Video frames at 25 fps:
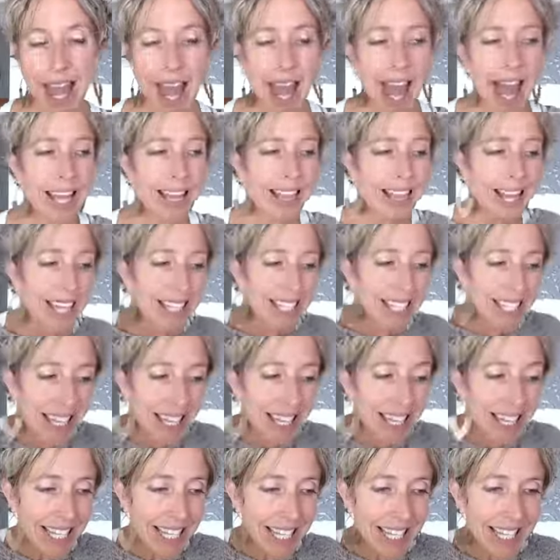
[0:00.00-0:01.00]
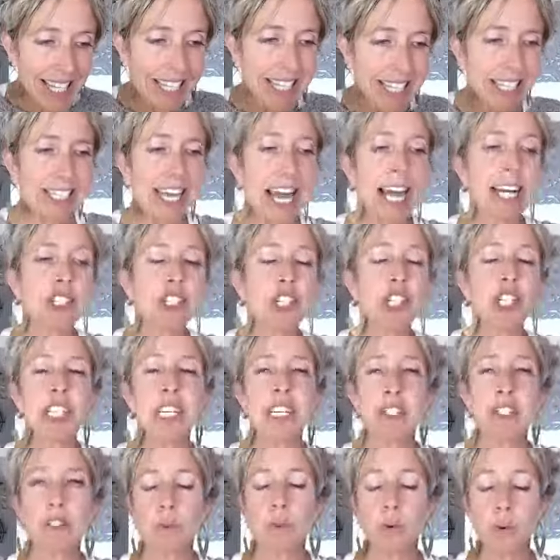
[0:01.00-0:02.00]
And let's get these
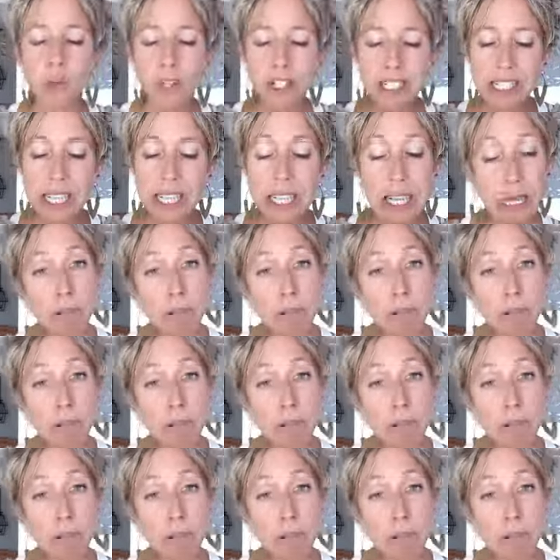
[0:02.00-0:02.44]
scheduling tools